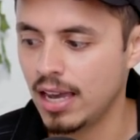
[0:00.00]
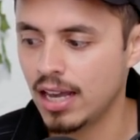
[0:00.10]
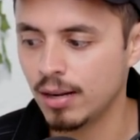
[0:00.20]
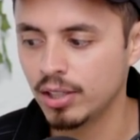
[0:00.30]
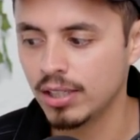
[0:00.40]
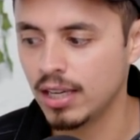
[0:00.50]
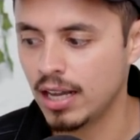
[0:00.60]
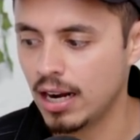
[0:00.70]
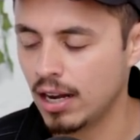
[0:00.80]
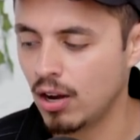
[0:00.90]
And I'm looking
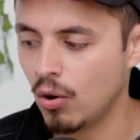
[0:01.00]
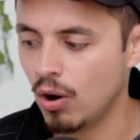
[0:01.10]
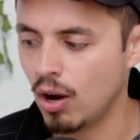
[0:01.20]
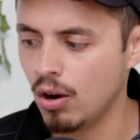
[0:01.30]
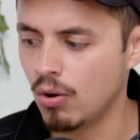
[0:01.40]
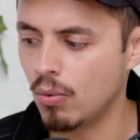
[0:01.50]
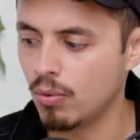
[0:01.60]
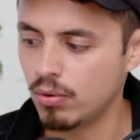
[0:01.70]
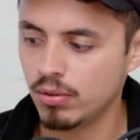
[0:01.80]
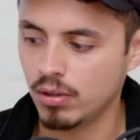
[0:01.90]
at it. I go, oh,
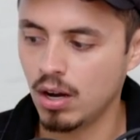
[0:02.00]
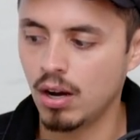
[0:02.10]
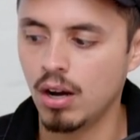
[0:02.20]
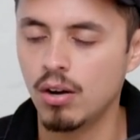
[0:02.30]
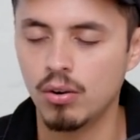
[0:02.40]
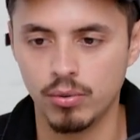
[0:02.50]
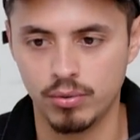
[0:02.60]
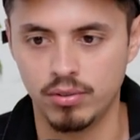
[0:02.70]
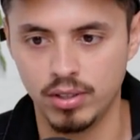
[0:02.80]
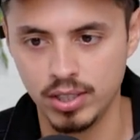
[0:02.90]
oh,
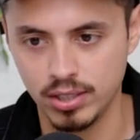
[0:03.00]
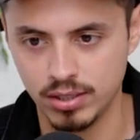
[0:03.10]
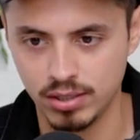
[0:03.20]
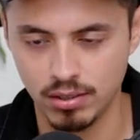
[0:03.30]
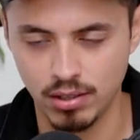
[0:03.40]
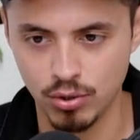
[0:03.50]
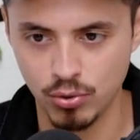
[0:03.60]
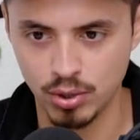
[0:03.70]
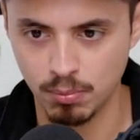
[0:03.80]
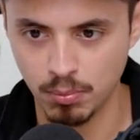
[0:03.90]
this is, they're
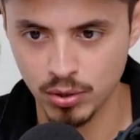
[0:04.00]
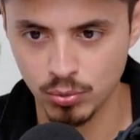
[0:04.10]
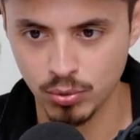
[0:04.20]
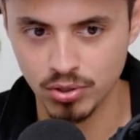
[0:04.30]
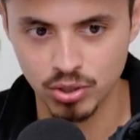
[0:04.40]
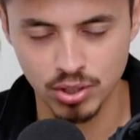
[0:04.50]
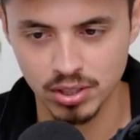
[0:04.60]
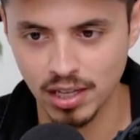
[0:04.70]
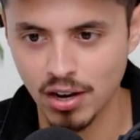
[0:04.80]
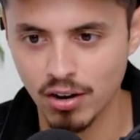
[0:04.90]
using buzzwords
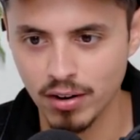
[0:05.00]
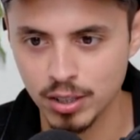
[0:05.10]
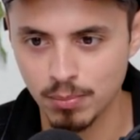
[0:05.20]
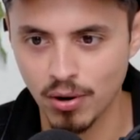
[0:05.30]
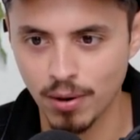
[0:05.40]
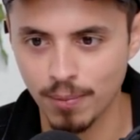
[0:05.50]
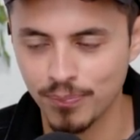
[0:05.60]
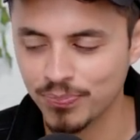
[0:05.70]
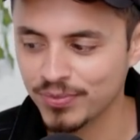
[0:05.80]
just like R X bar.